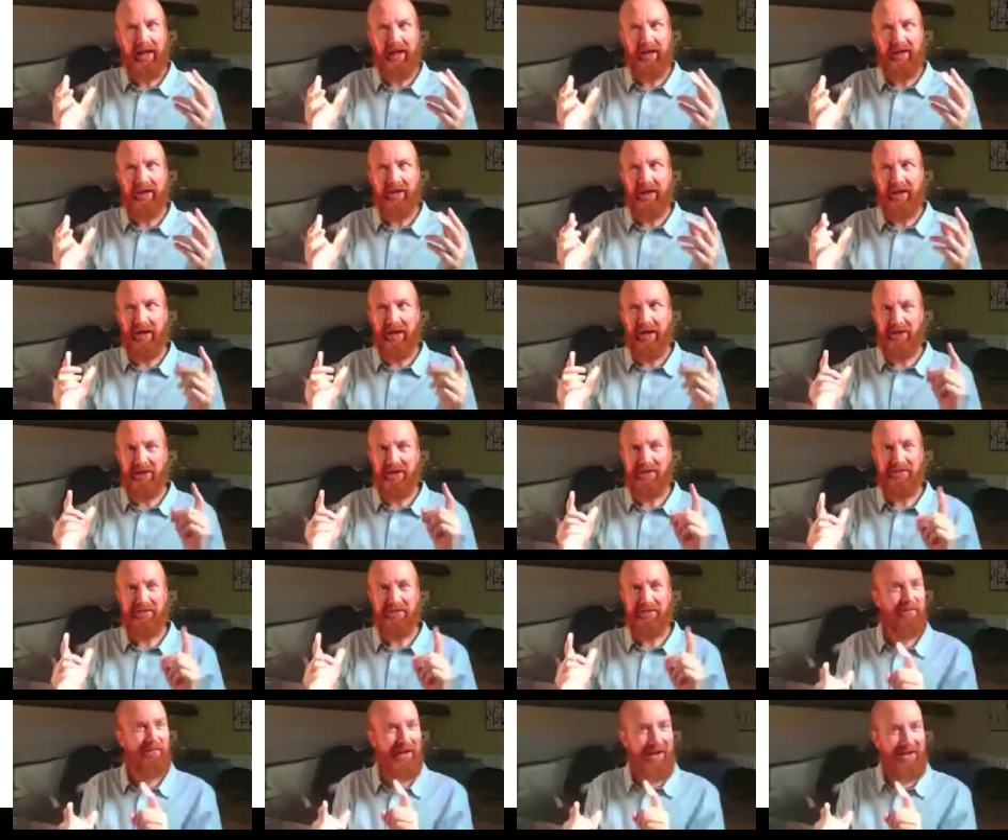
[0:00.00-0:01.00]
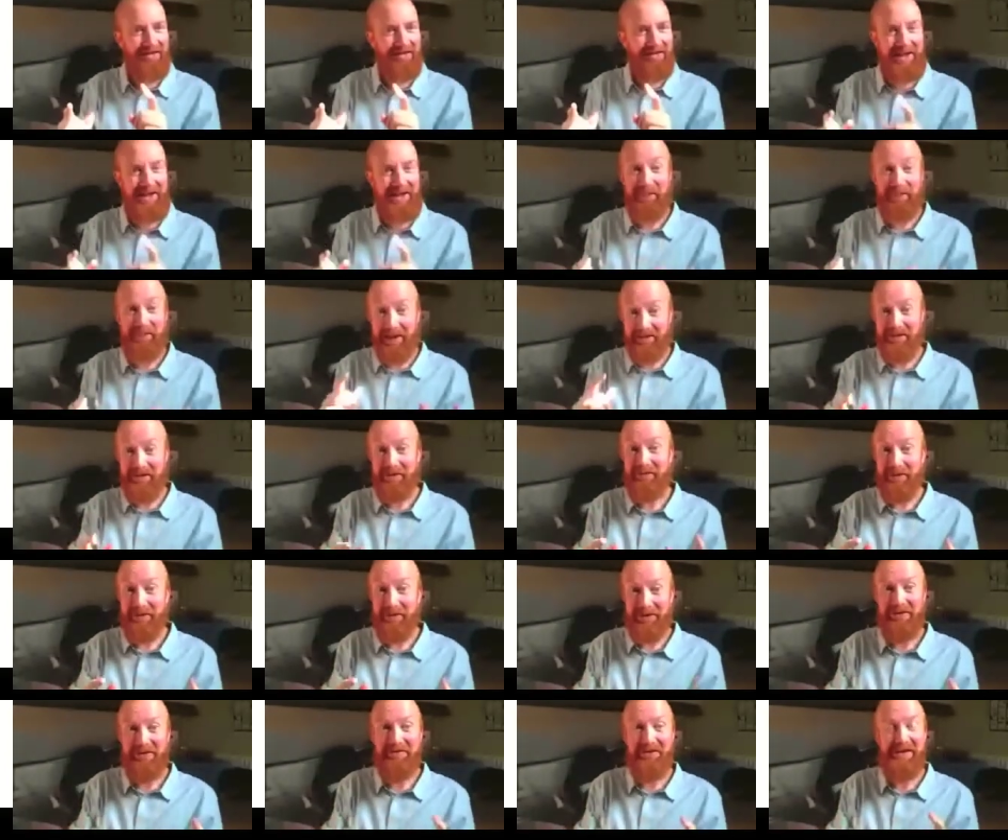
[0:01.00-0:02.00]
There are some similarities, but there's some
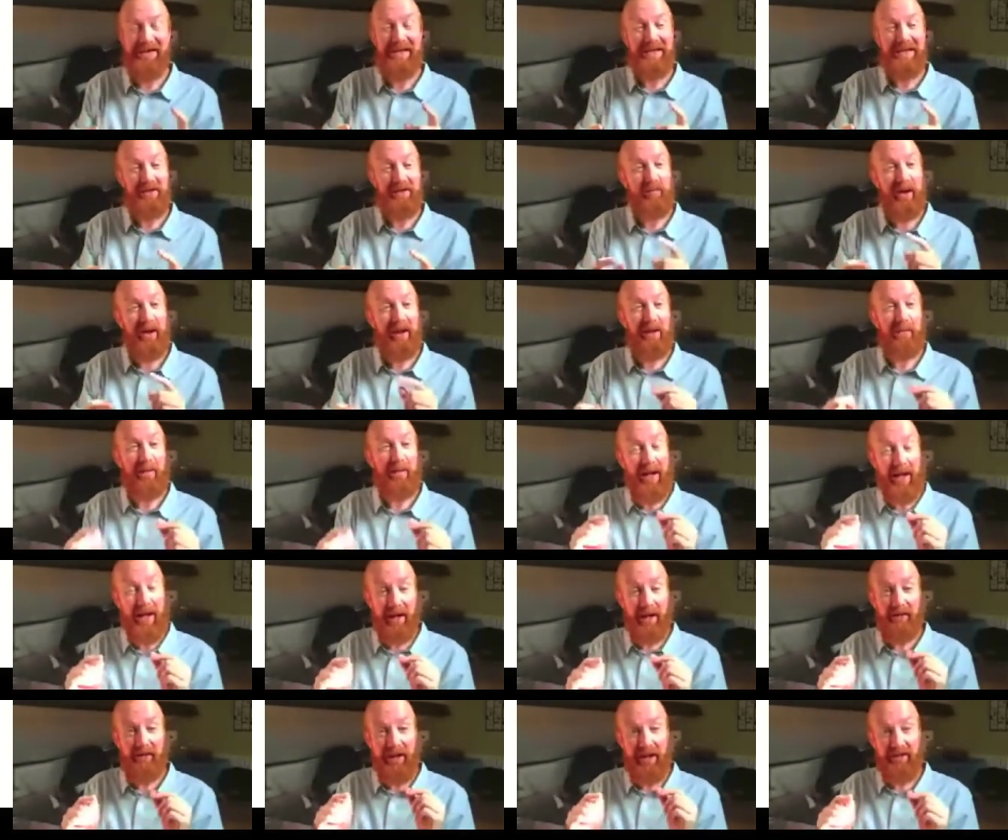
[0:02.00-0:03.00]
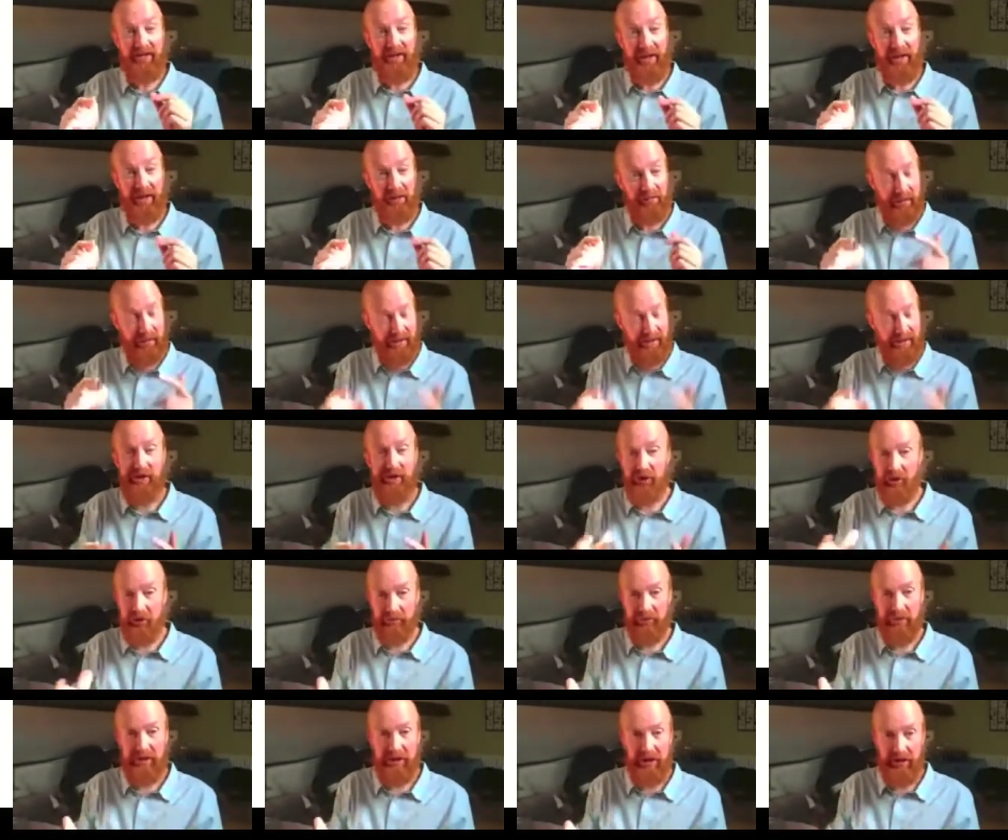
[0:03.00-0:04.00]
real differences as well about how they think business
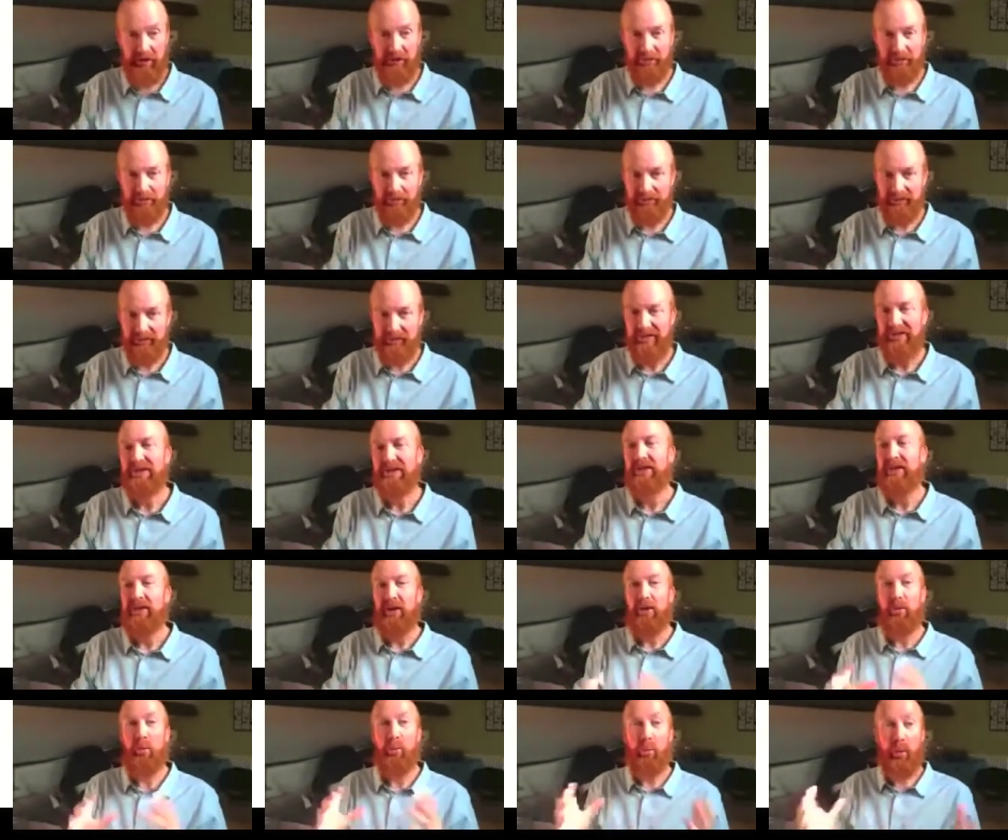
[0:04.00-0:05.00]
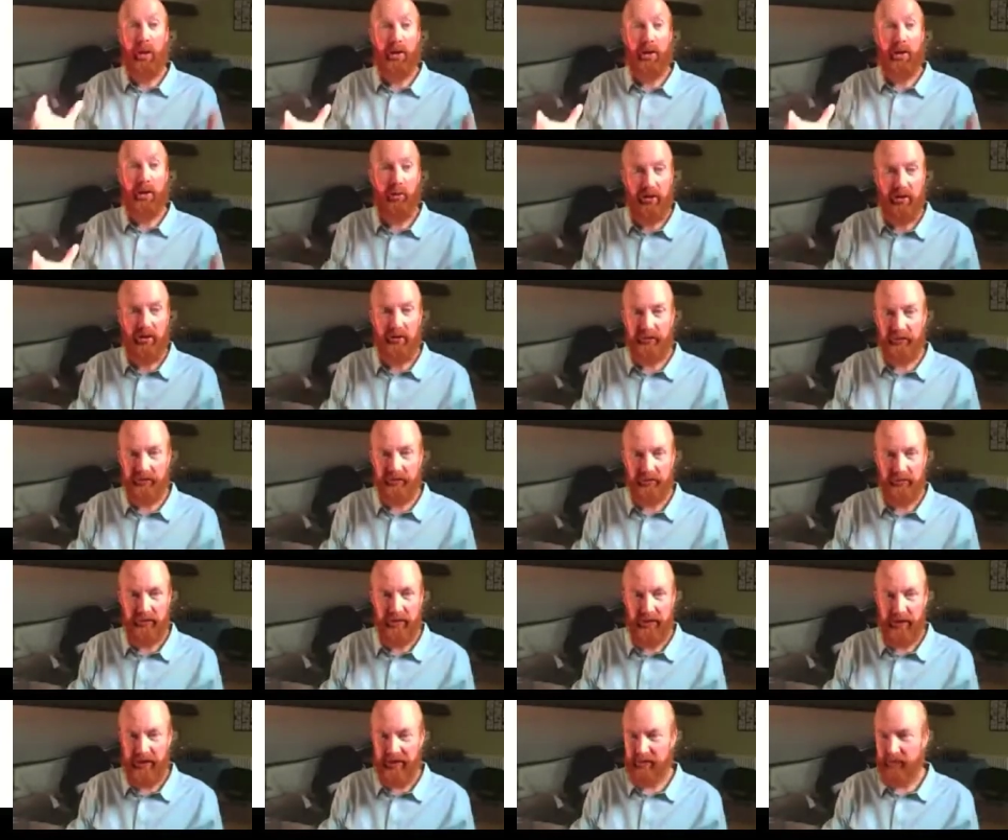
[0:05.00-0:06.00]
should be done. Well worth
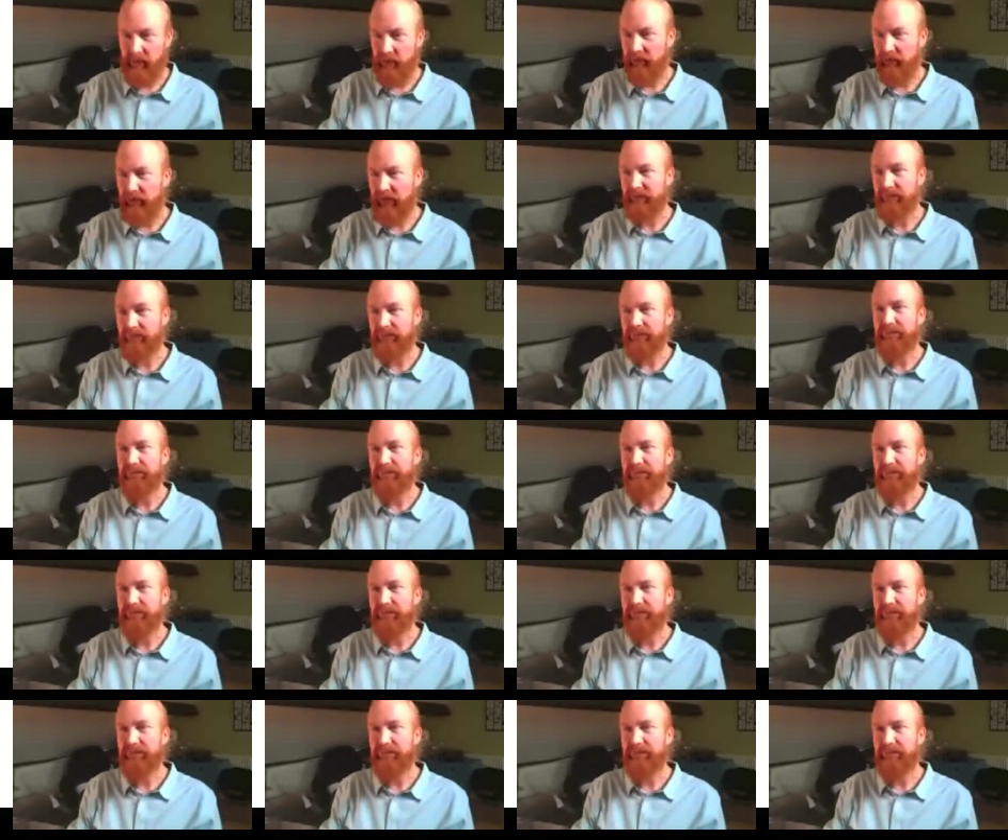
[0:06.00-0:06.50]
exploring.